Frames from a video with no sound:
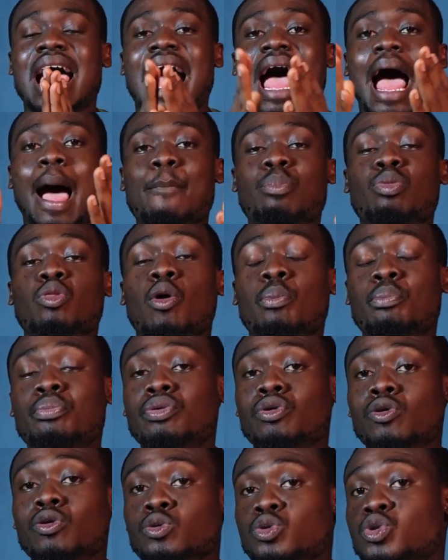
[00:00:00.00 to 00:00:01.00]
I'm not
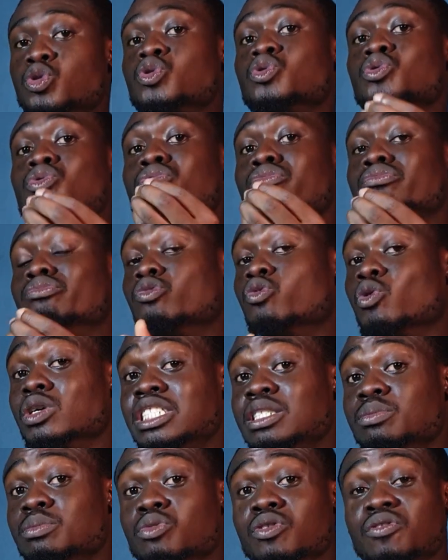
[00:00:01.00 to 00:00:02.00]
prone to
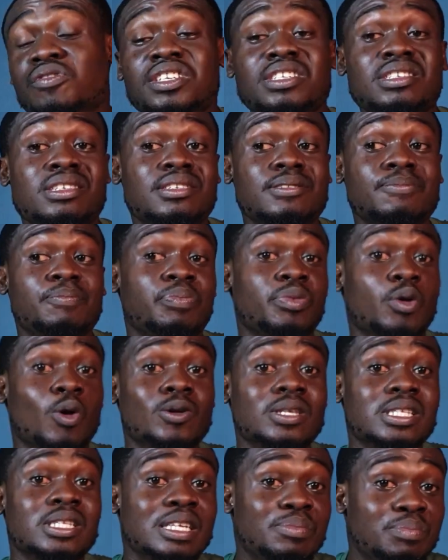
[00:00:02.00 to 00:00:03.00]
watching movies
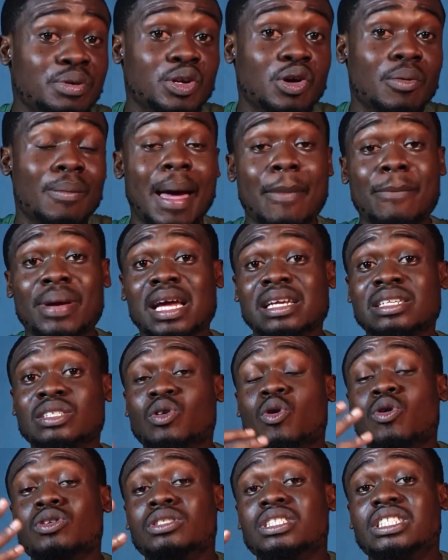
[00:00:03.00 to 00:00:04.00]
or sleeping on my bed
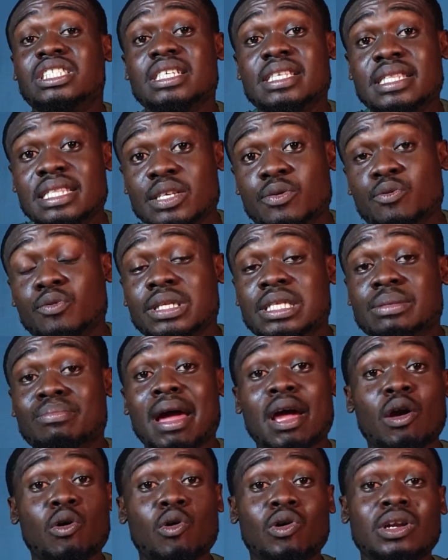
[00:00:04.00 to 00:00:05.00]
or gisting with
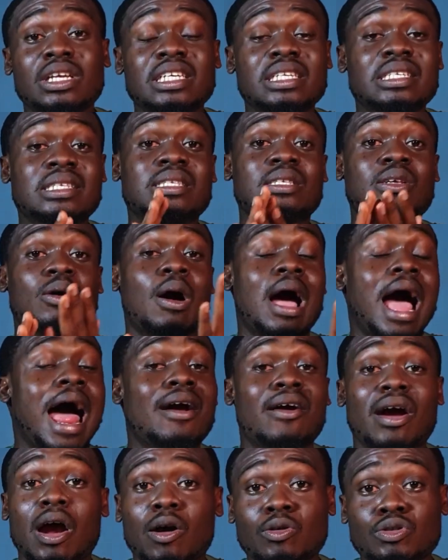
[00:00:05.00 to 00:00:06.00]
my colleagues
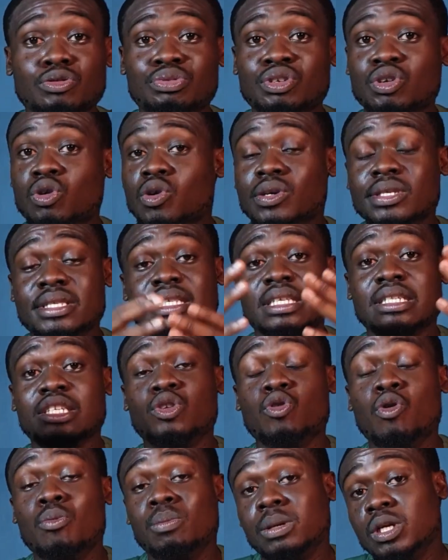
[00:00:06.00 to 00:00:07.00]
around, because the
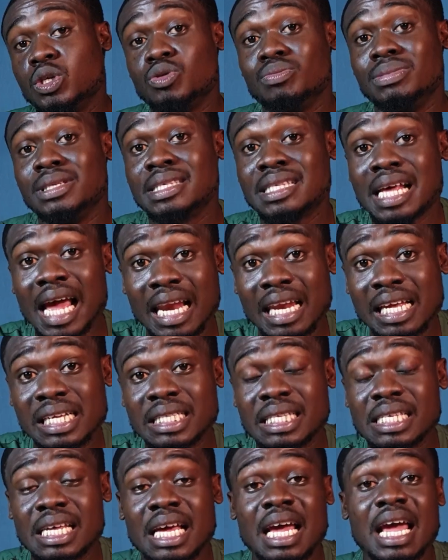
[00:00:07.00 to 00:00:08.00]
whole place will be
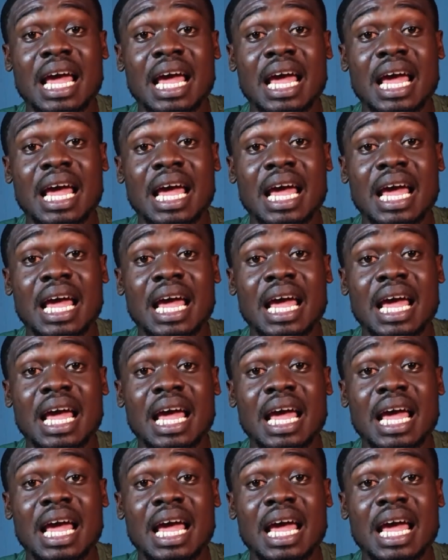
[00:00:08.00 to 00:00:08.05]
silent